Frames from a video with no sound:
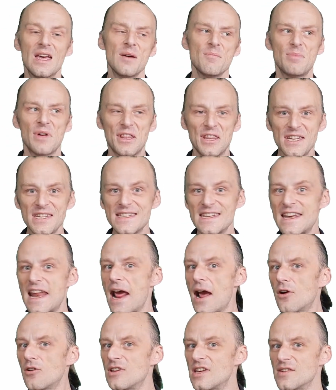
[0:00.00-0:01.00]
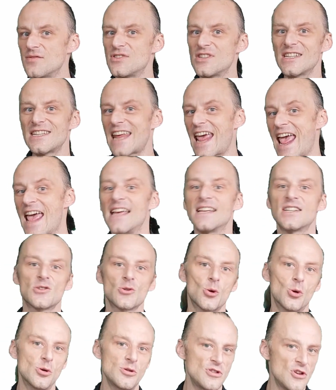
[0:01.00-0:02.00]
But this now gives us S
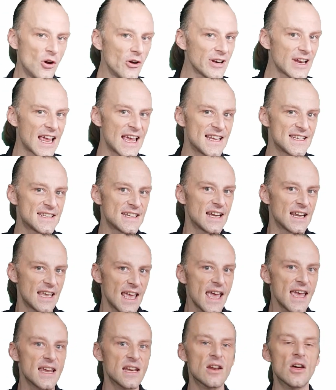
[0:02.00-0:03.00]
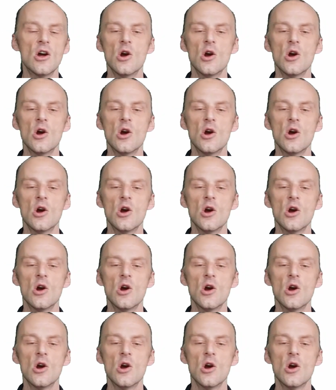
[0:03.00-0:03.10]
or not S again,